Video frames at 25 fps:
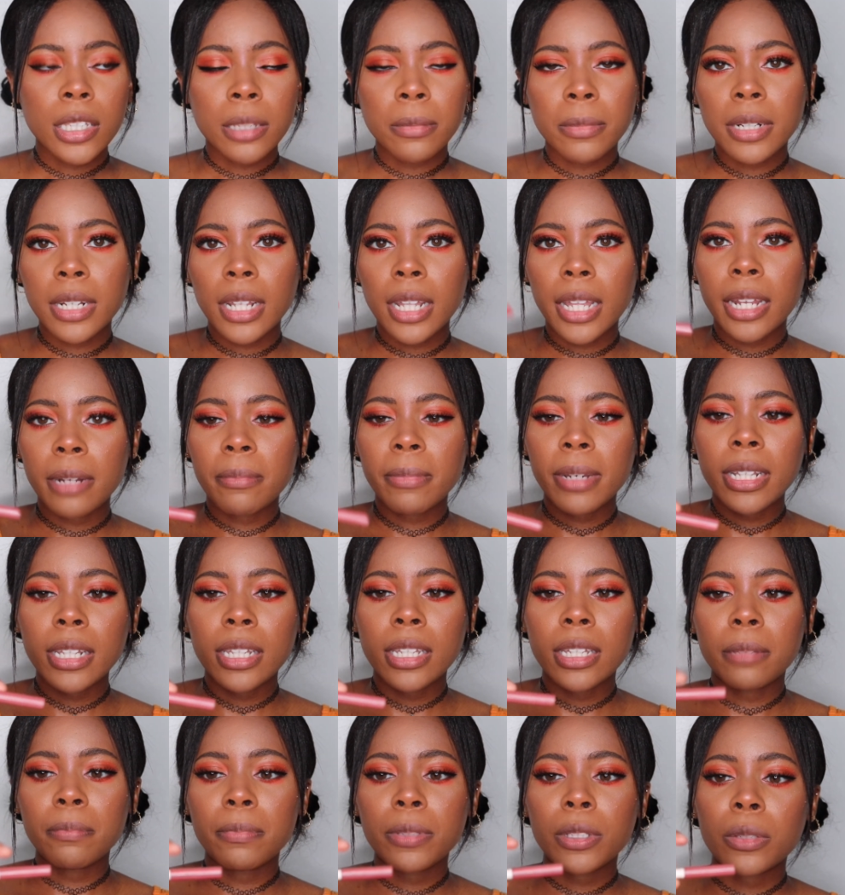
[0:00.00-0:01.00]
I'm gonna line my
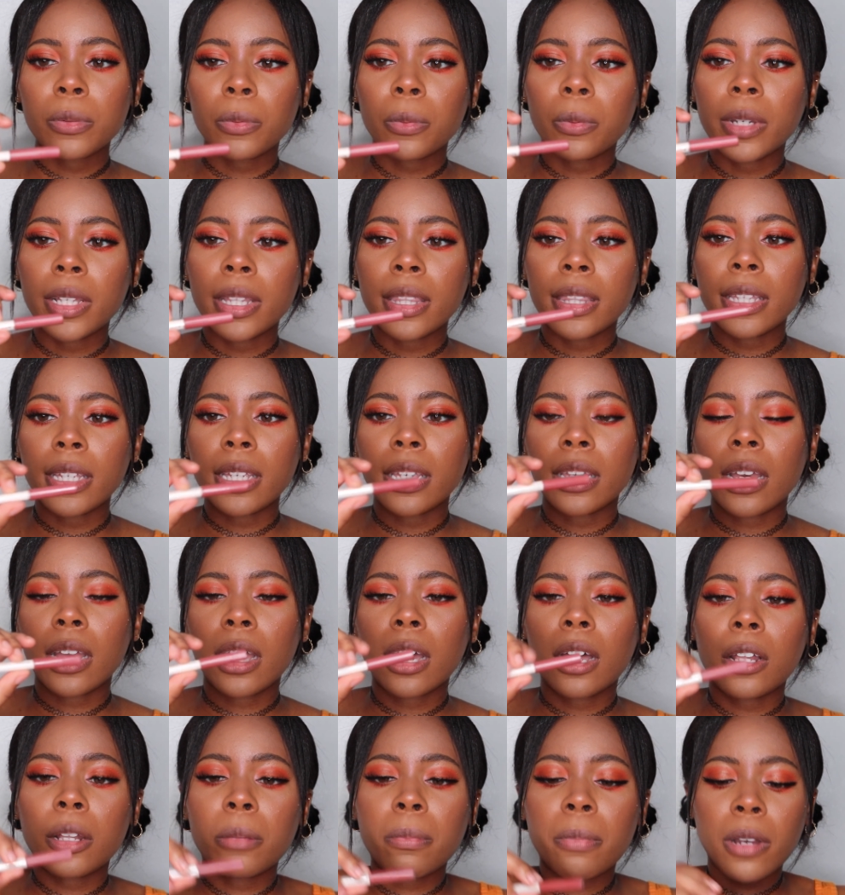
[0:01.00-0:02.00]
lips with the
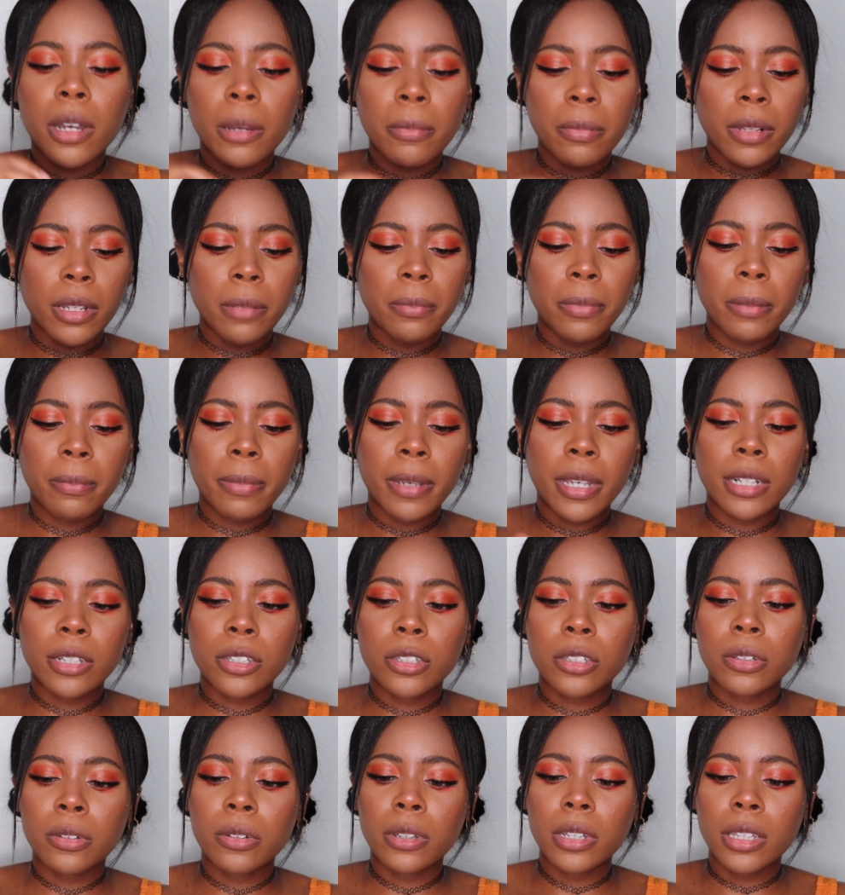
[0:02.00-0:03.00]
ColourPop Lippy
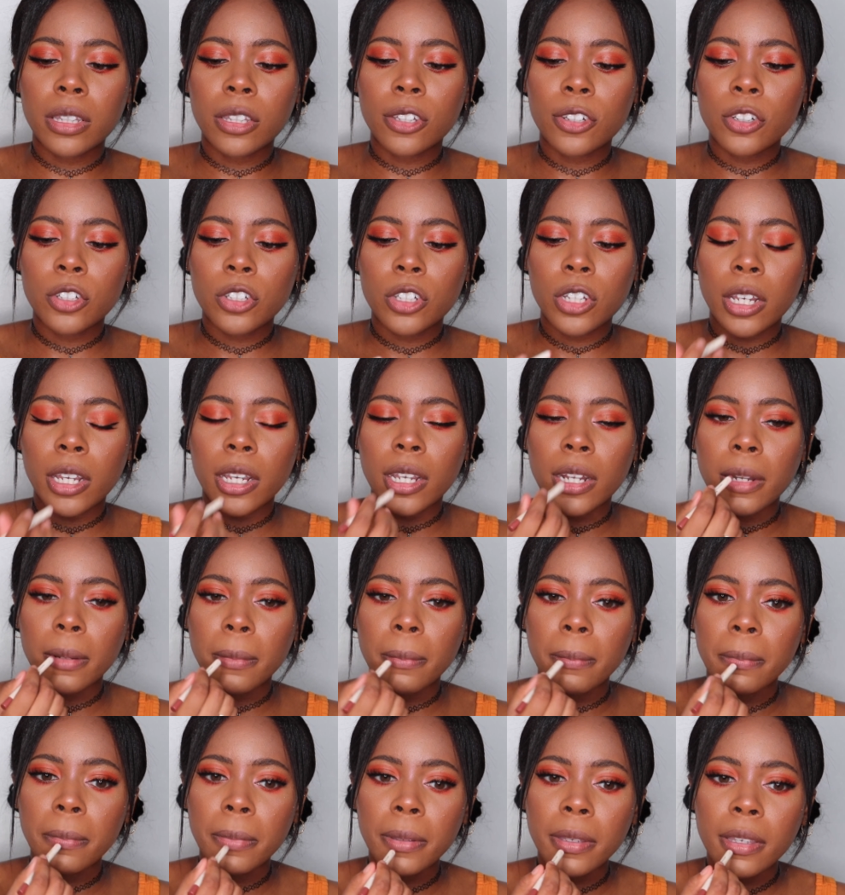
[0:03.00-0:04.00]
Pencil in the shade
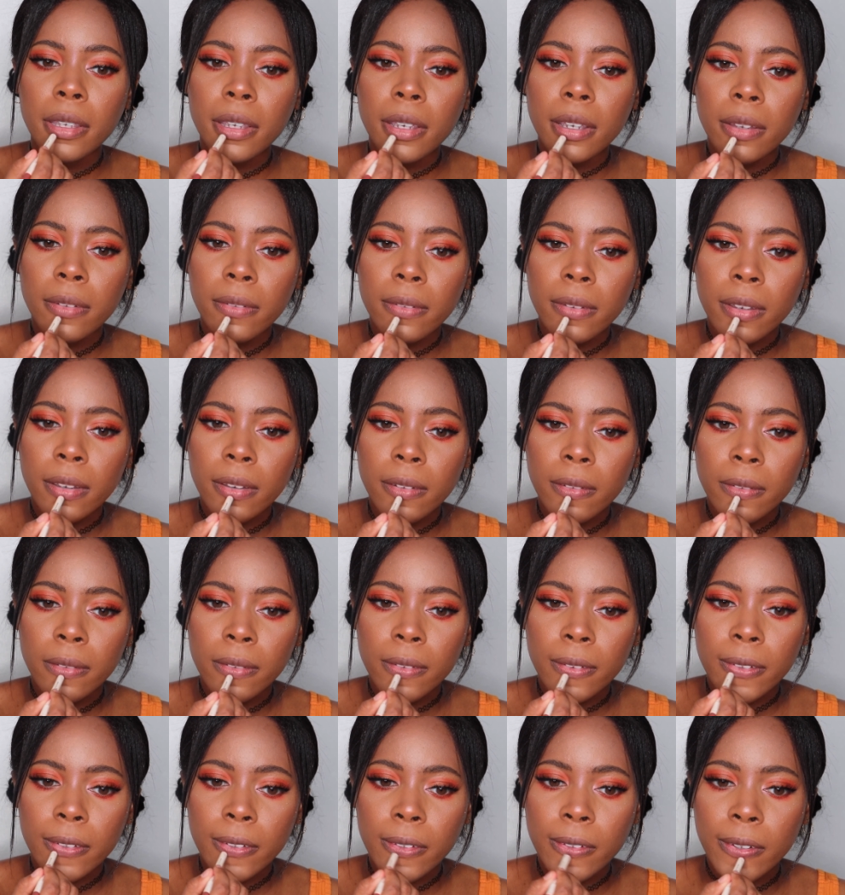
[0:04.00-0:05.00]

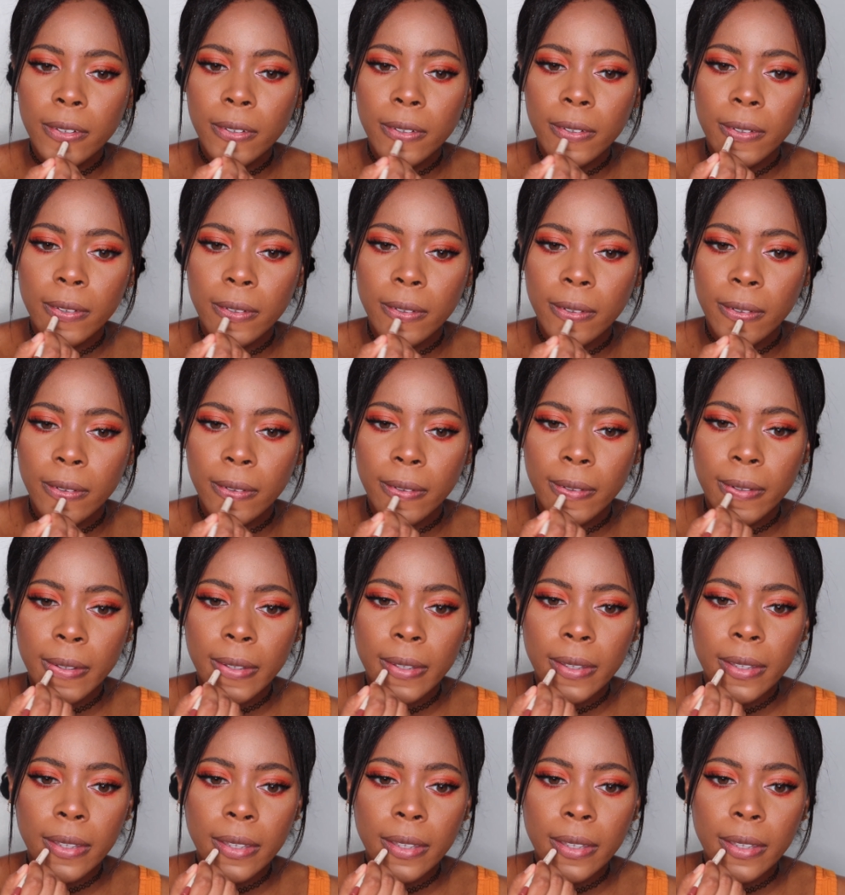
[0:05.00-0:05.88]
BFF2.